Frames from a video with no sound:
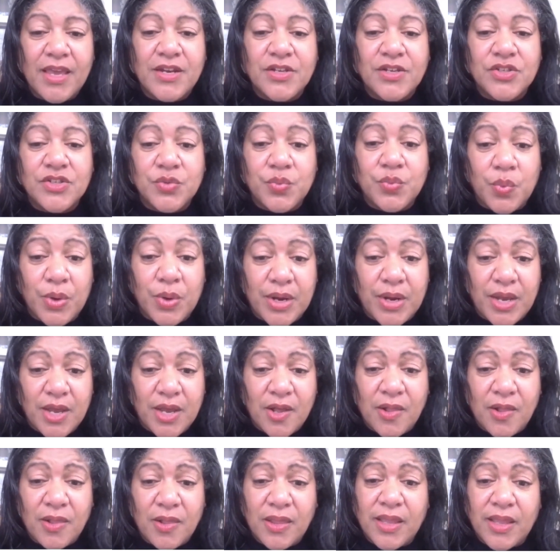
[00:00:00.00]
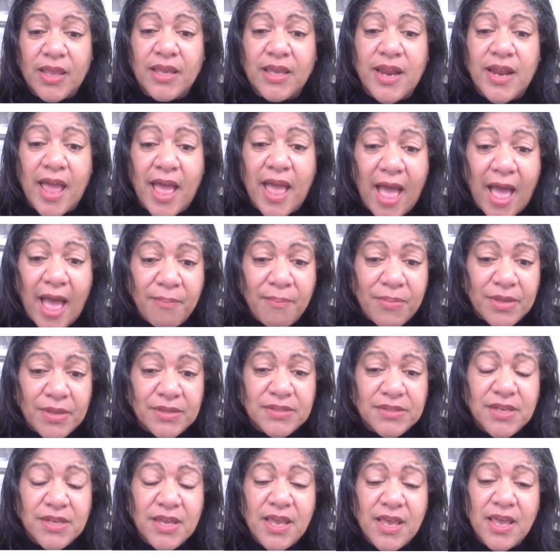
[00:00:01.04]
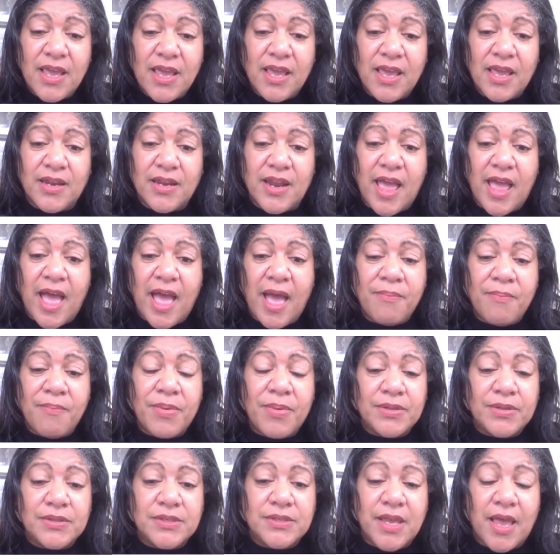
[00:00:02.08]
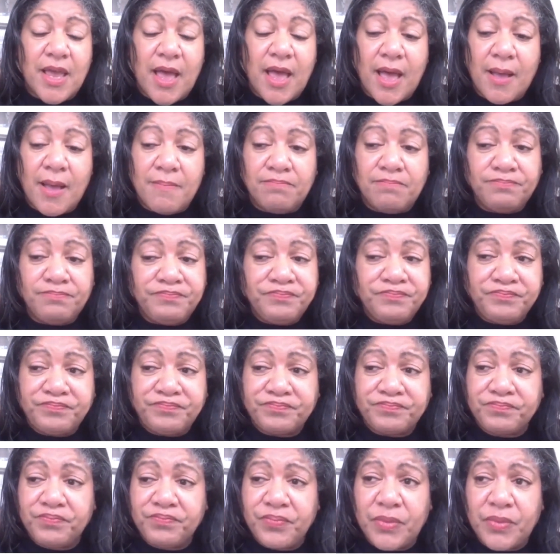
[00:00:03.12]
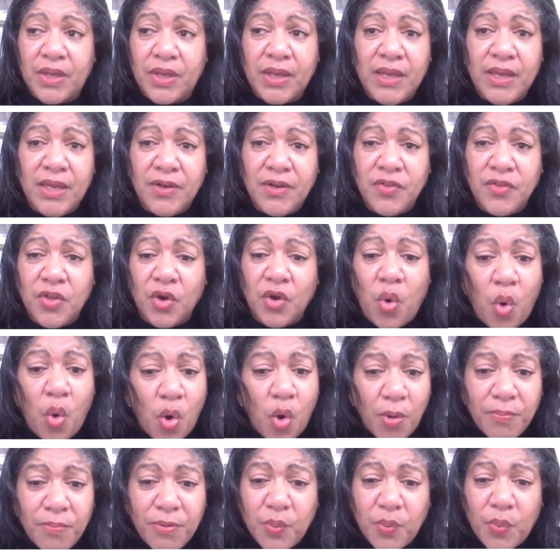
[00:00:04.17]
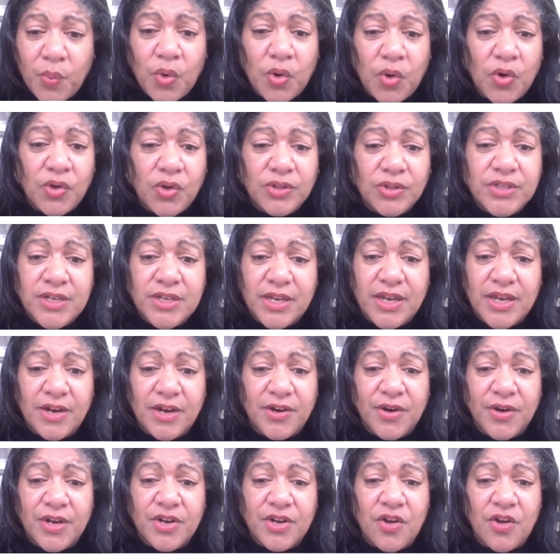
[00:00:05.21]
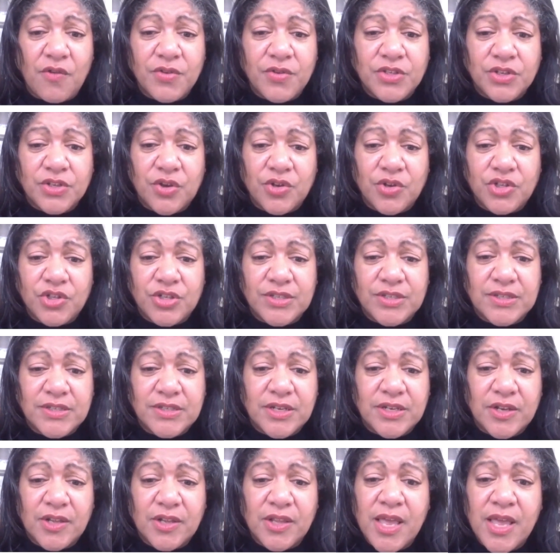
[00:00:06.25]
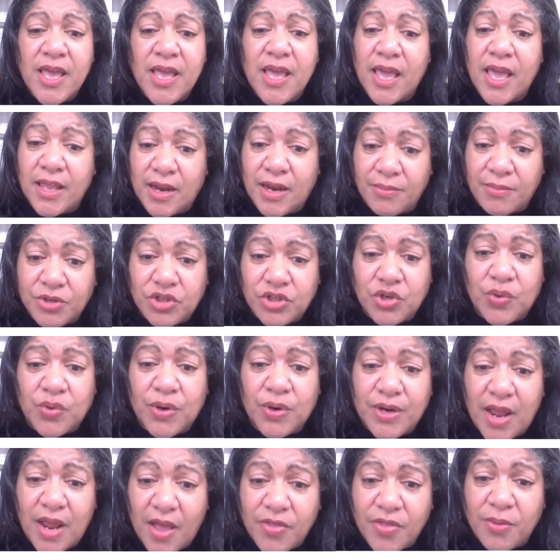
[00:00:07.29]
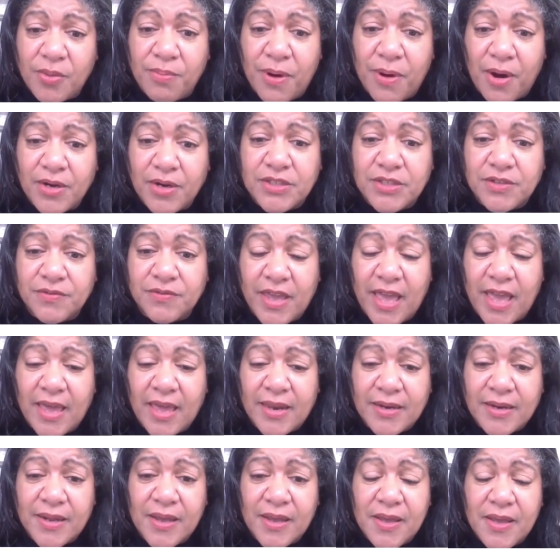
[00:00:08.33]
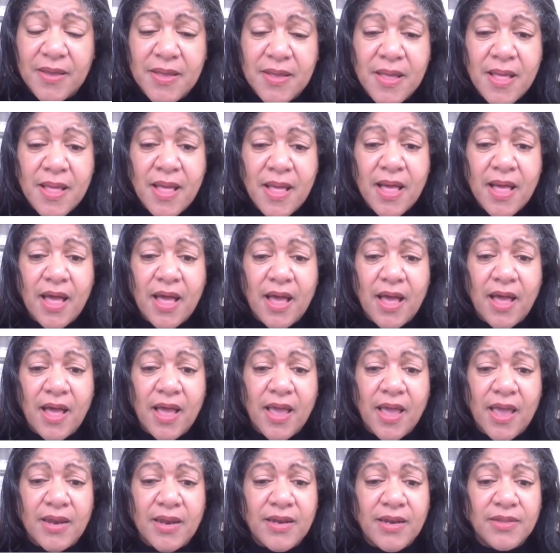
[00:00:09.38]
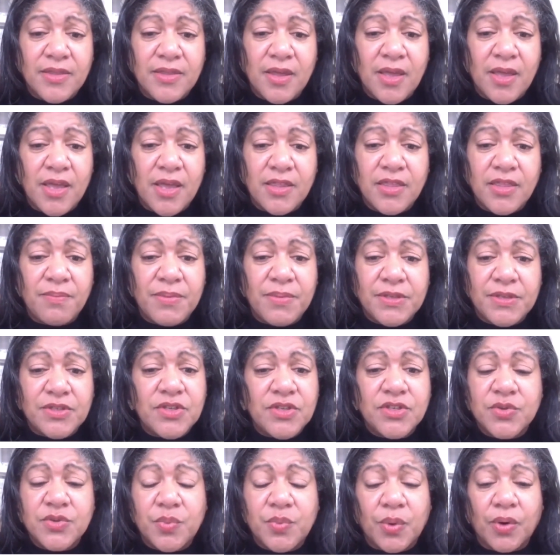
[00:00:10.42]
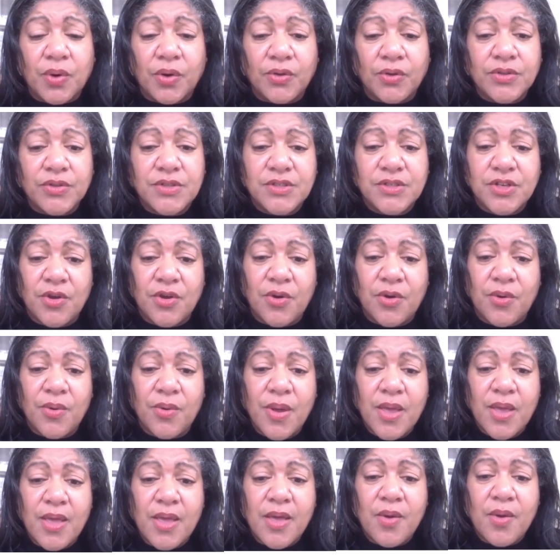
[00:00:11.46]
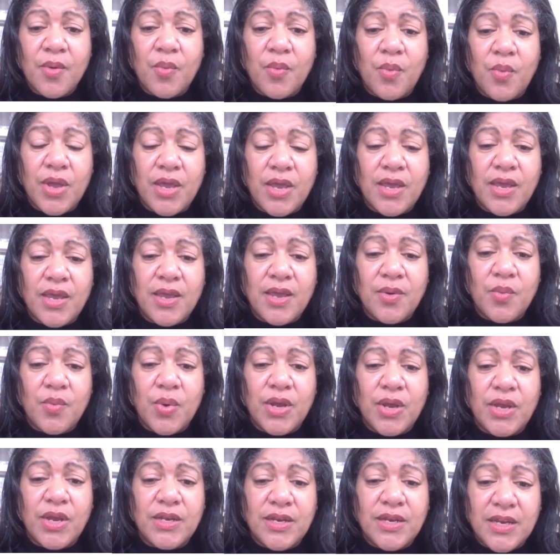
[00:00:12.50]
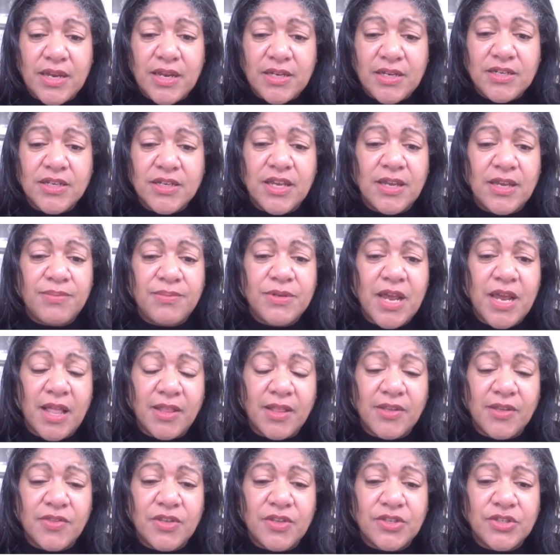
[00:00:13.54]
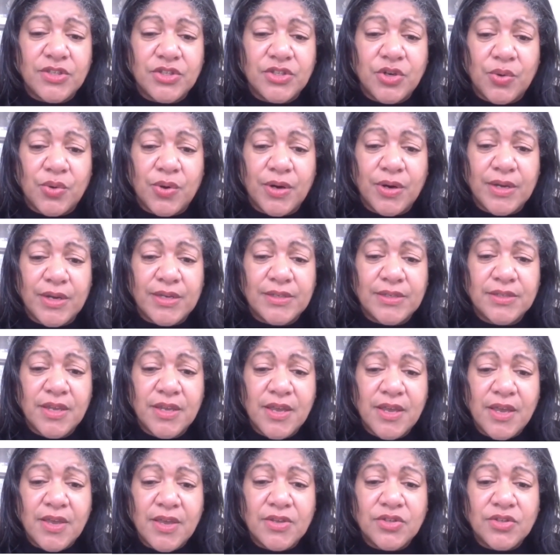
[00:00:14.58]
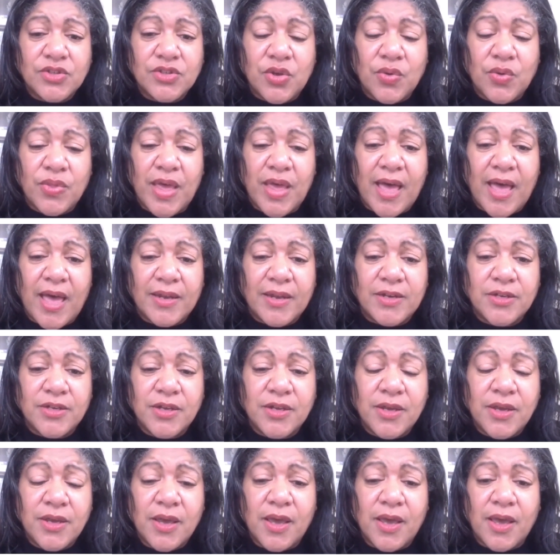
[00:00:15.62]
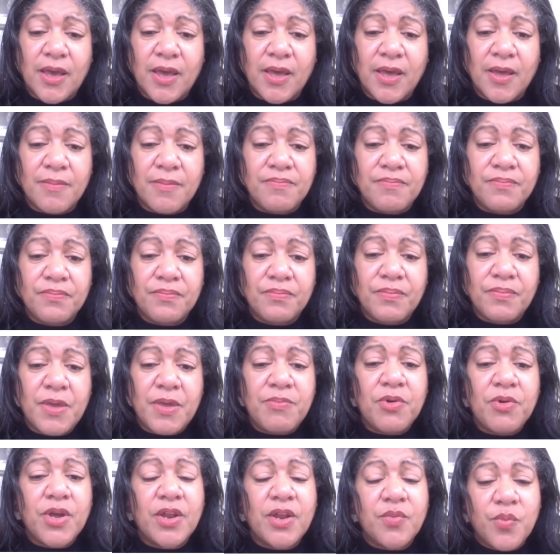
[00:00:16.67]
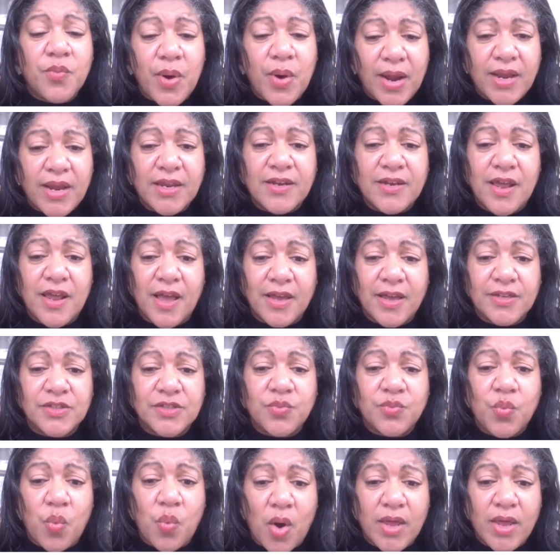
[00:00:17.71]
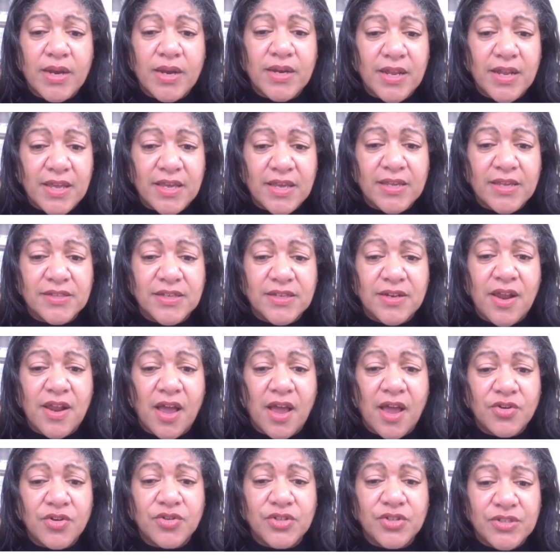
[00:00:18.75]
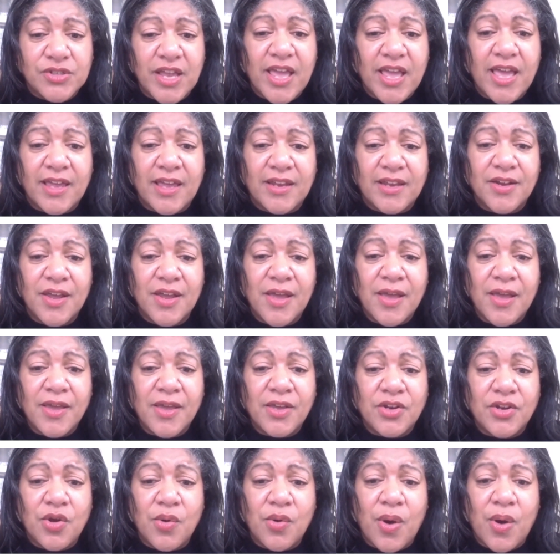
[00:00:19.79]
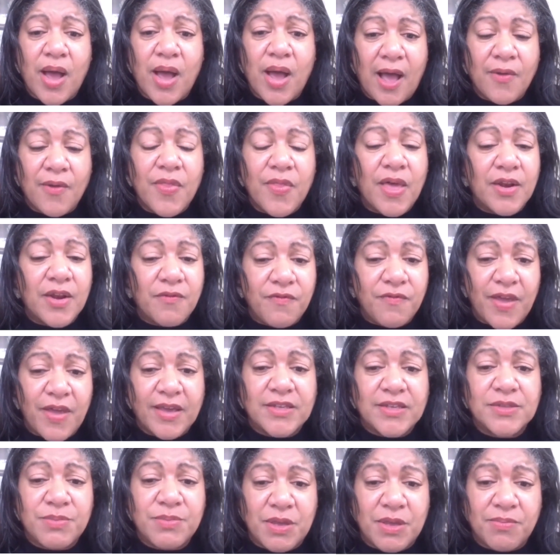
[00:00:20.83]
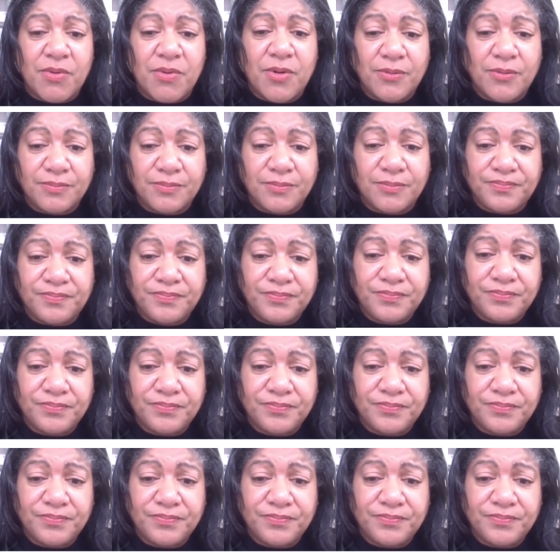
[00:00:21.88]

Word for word: It is real. It happens. It happens in the corporate world here in Nova Scotia still, and I'm sure in other parts of Canada, and in the business world. So we need to keep telling these stories so that people can recognize what it is and understand, you know, how that affects people.